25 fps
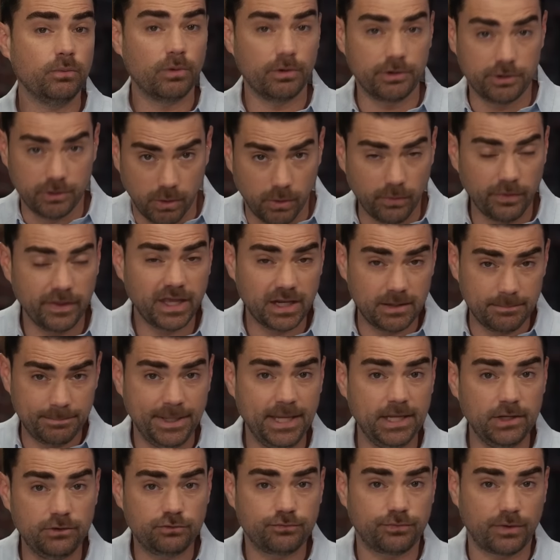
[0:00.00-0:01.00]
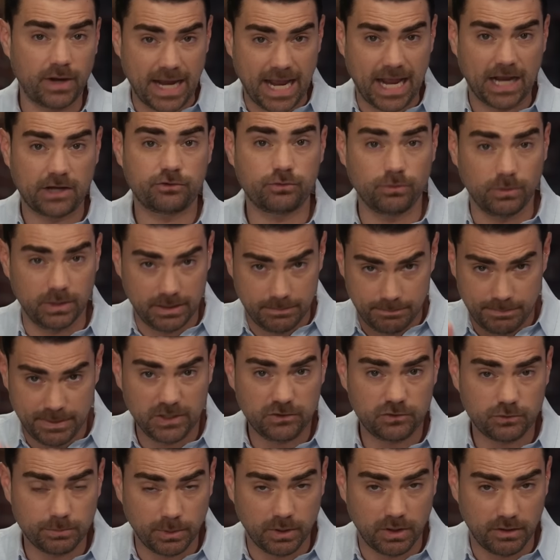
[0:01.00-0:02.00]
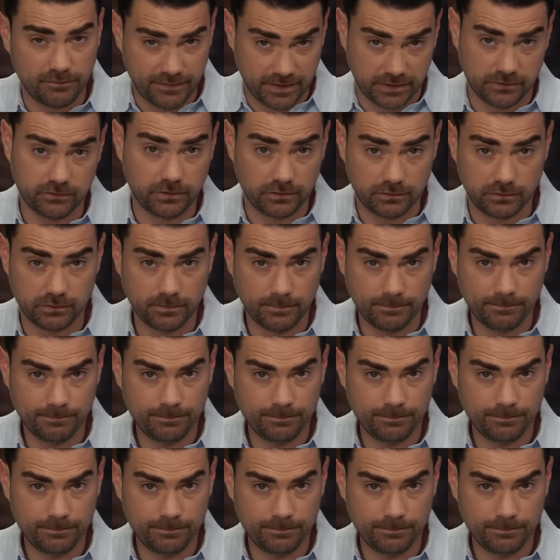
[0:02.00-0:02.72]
where you only get impeached for actual impeachable offenses.